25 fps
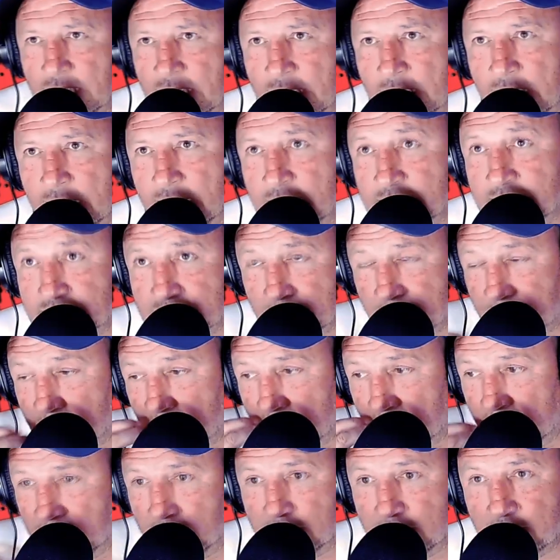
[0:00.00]
uh, into the
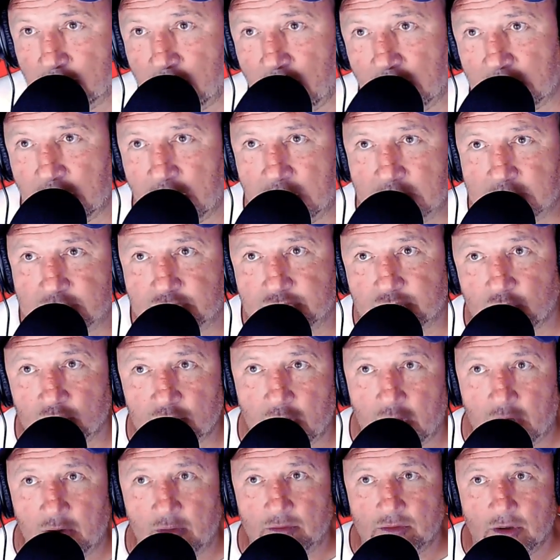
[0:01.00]
thing. Right, lads,
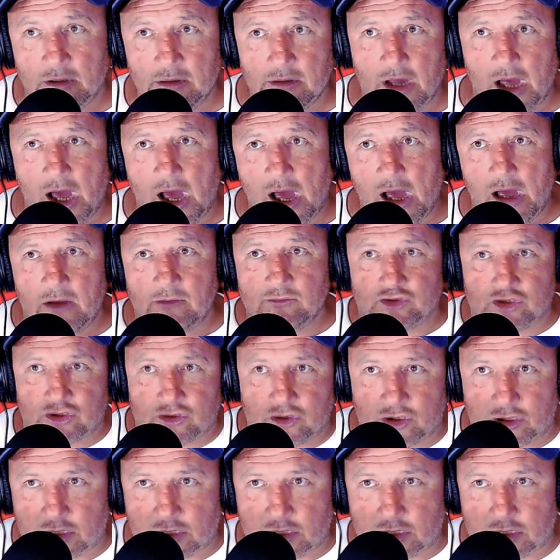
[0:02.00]
unload, unload.